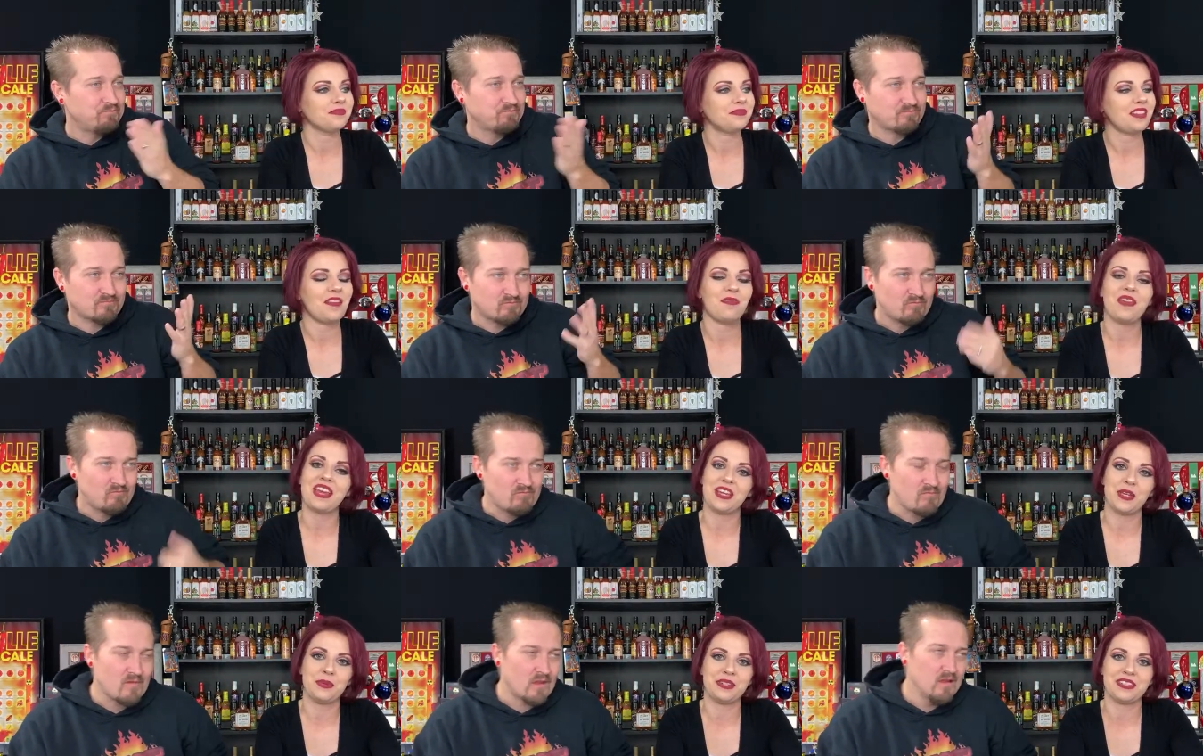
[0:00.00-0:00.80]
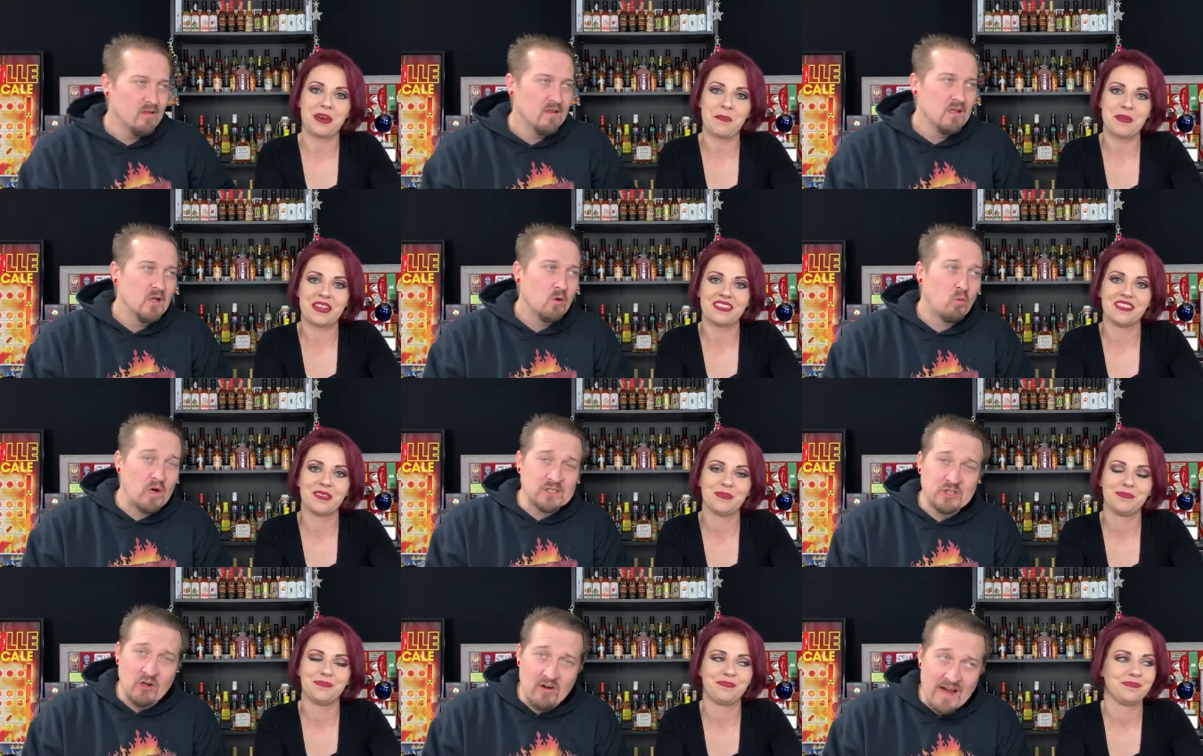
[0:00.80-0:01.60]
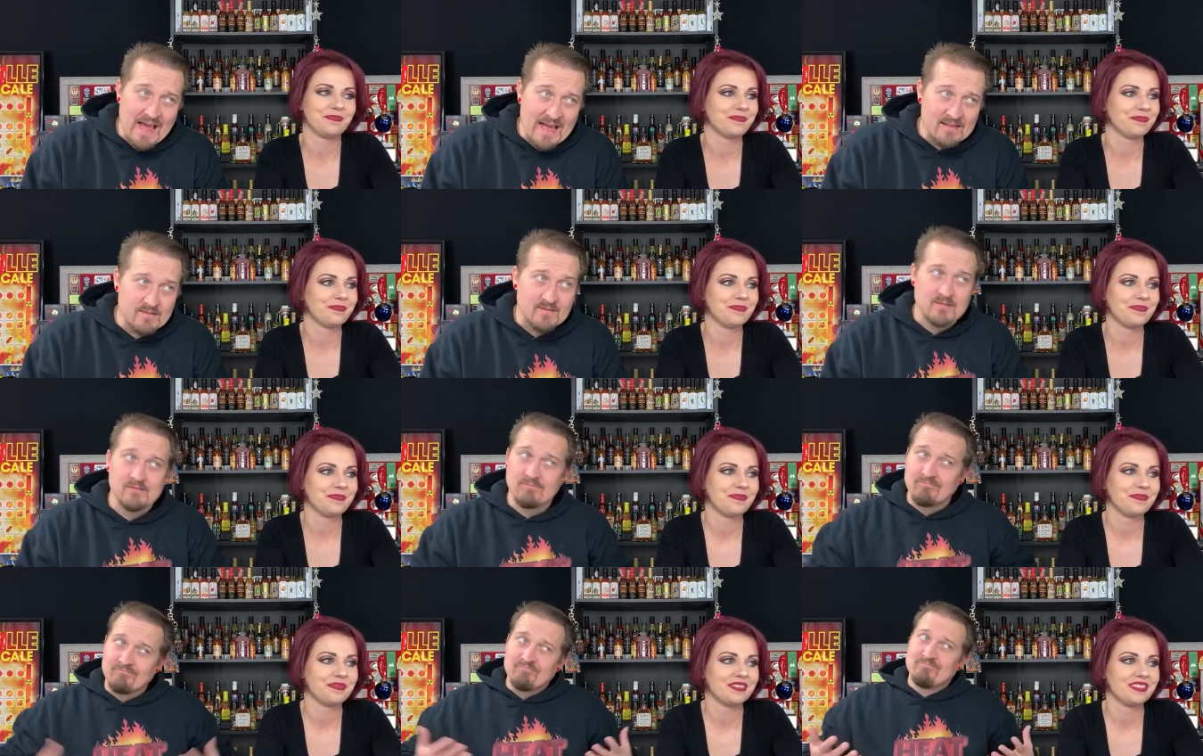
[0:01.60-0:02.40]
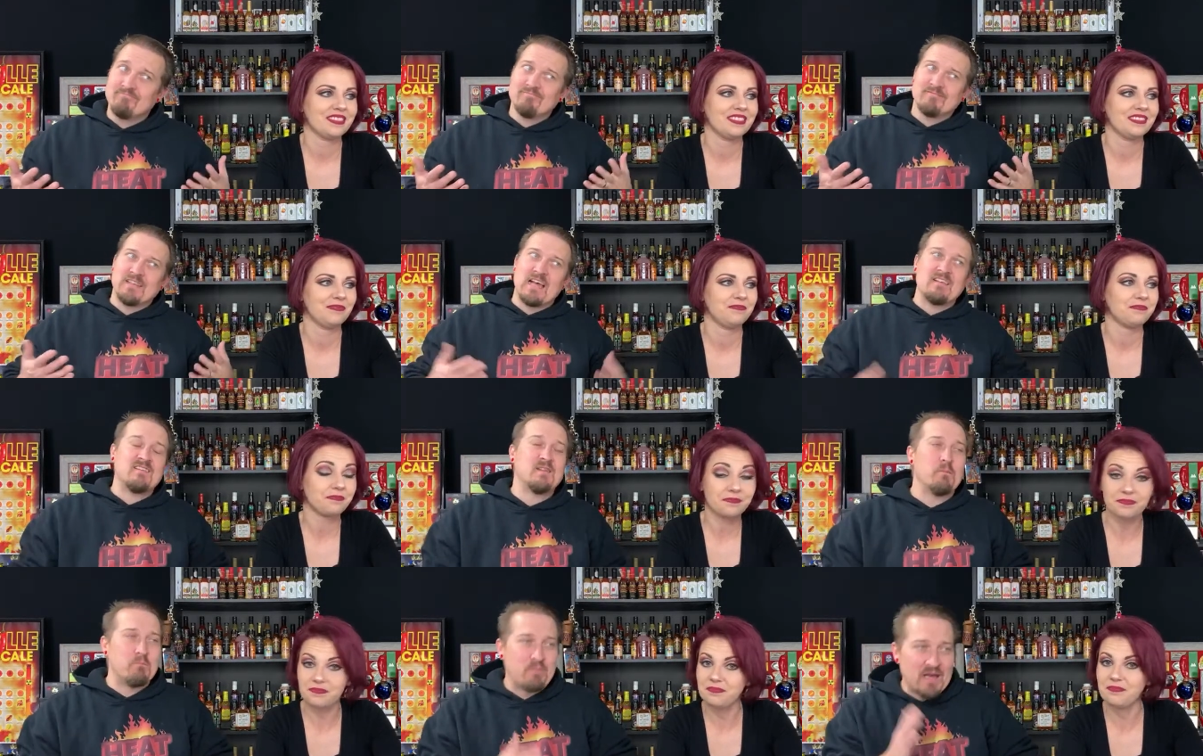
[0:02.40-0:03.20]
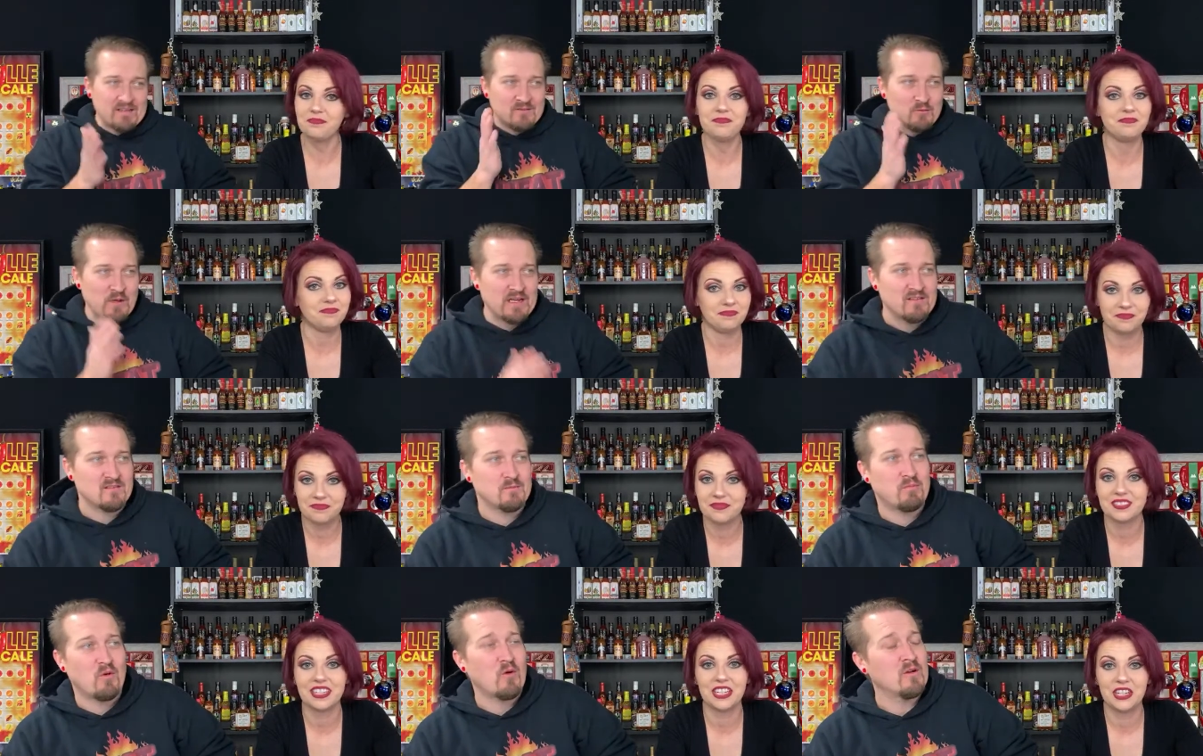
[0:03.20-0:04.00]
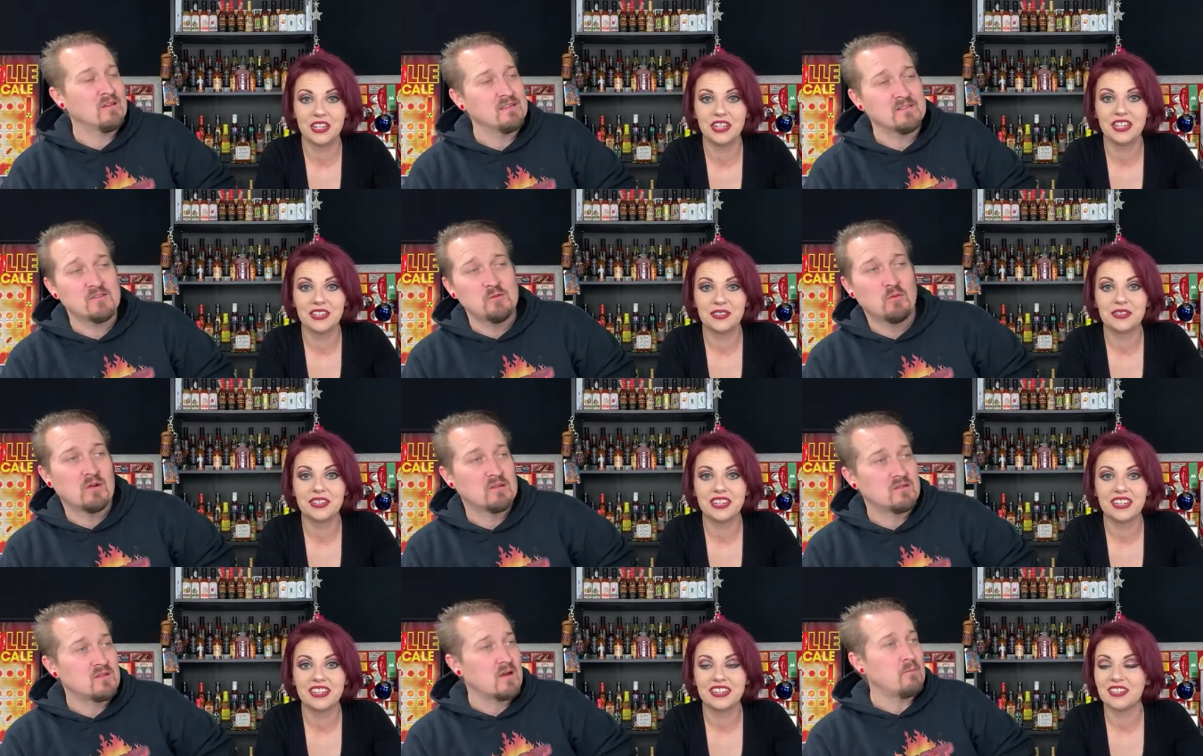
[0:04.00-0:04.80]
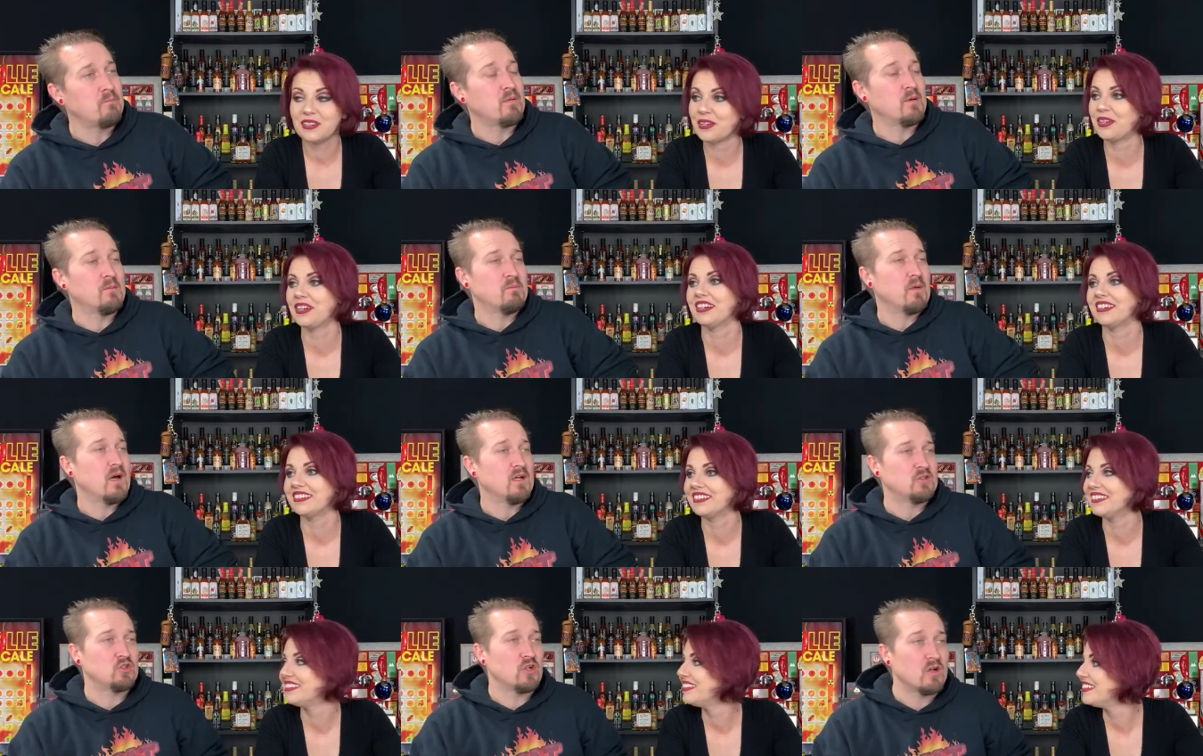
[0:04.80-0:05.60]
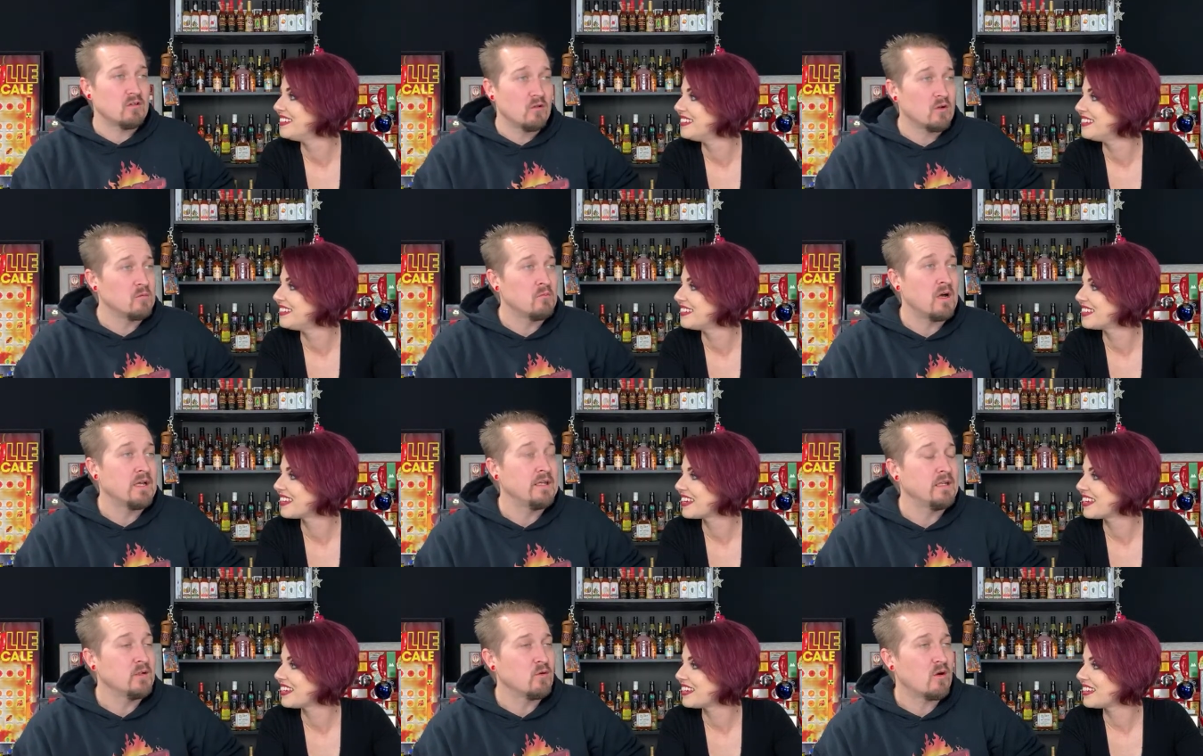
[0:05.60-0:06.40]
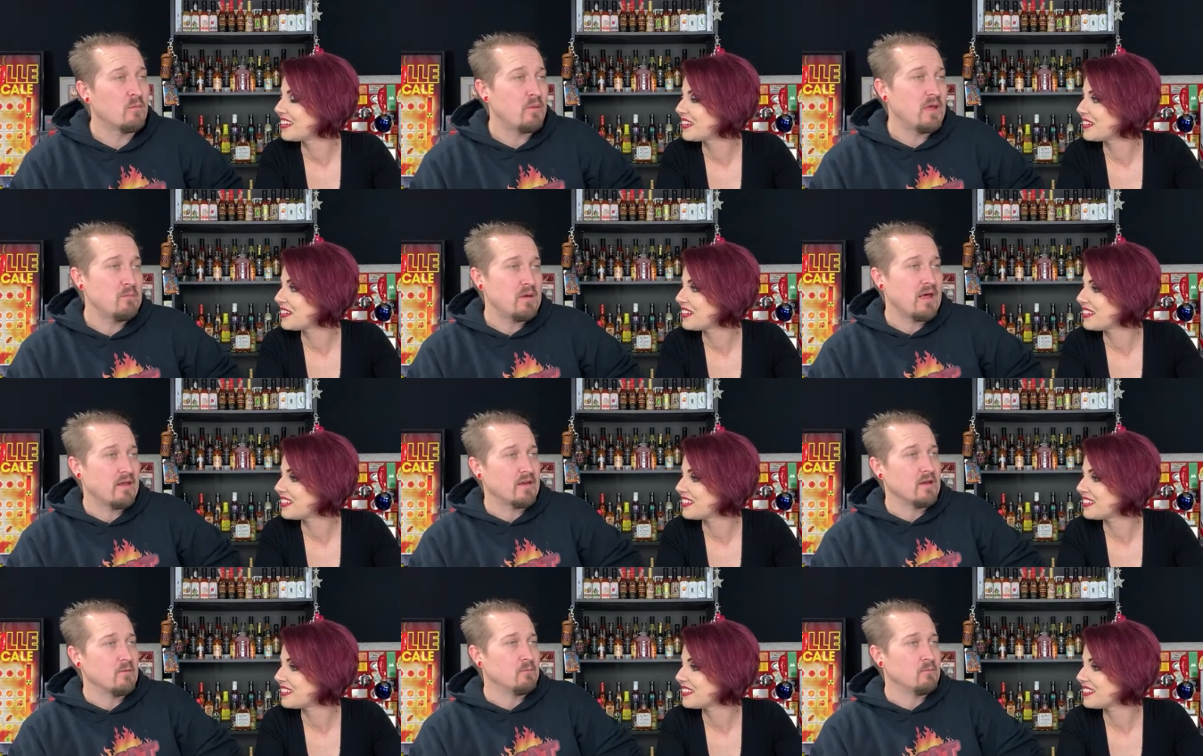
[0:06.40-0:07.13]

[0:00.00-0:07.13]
Speaker 1: And thank you, Atomic.
Speaker 2: Watch our ads. That's the best way to support unless you want to dump a, a truckload of money into our PayPal account,